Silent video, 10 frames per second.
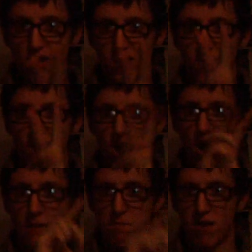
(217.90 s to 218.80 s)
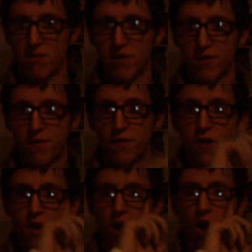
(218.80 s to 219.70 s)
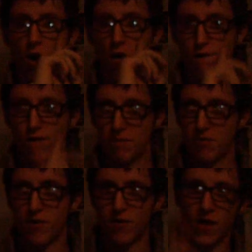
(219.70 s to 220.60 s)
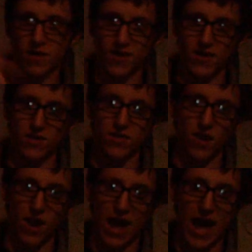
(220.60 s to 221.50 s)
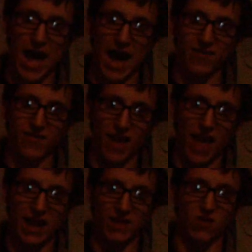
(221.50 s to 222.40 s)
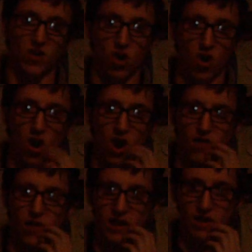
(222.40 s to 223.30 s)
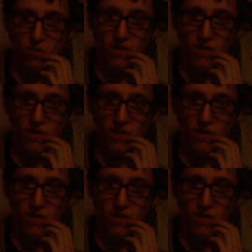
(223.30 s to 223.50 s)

Theatre in Plymouth on February the 13th at 8 o'clock. I think that's